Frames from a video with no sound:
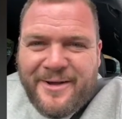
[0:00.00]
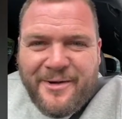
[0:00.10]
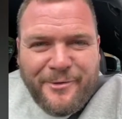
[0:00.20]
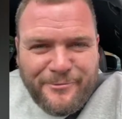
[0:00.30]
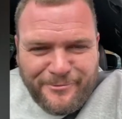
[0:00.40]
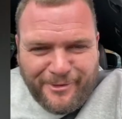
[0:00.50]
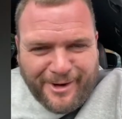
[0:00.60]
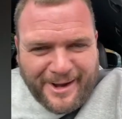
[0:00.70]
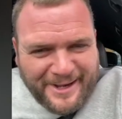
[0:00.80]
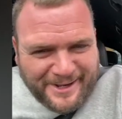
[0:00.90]

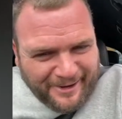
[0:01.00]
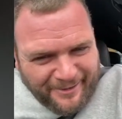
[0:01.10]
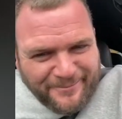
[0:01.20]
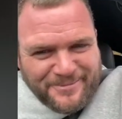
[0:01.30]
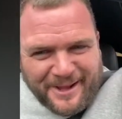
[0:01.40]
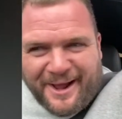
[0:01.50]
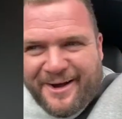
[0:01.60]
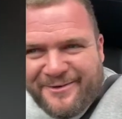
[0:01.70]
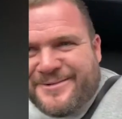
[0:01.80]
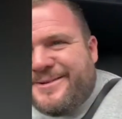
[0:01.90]
Right, calm
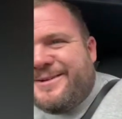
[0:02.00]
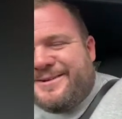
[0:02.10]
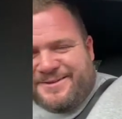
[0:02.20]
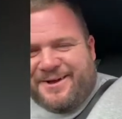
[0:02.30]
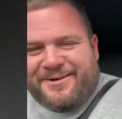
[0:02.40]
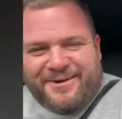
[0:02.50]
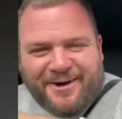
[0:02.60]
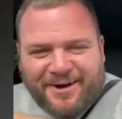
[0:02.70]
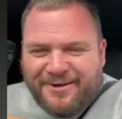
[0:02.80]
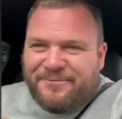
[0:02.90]
down. No,
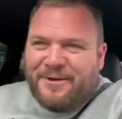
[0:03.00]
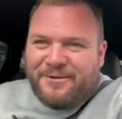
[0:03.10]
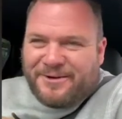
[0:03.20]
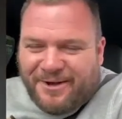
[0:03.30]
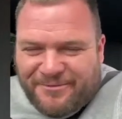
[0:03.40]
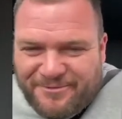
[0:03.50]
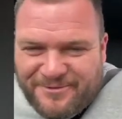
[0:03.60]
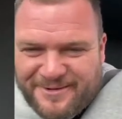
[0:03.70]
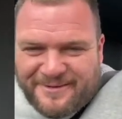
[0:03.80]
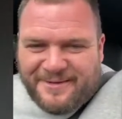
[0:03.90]
right, fair enough.
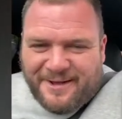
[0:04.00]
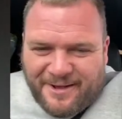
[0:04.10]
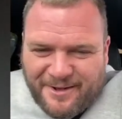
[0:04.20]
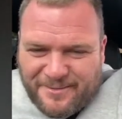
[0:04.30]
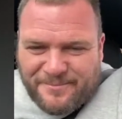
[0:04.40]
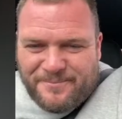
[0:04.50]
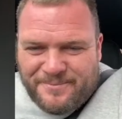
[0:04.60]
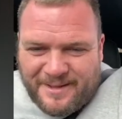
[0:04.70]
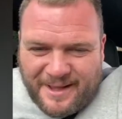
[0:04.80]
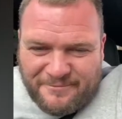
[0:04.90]

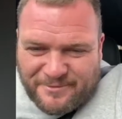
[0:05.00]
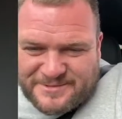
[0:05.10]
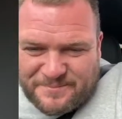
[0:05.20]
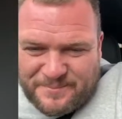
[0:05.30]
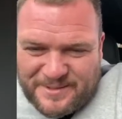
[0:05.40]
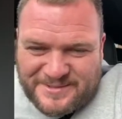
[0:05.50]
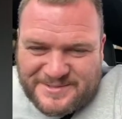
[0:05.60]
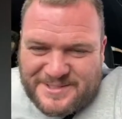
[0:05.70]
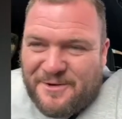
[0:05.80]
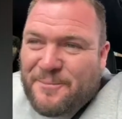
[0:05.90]
Everyone's opinion
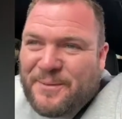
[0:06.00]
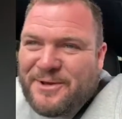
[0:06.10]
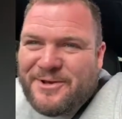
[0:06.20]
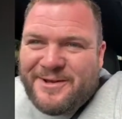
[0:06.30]
is their opinion.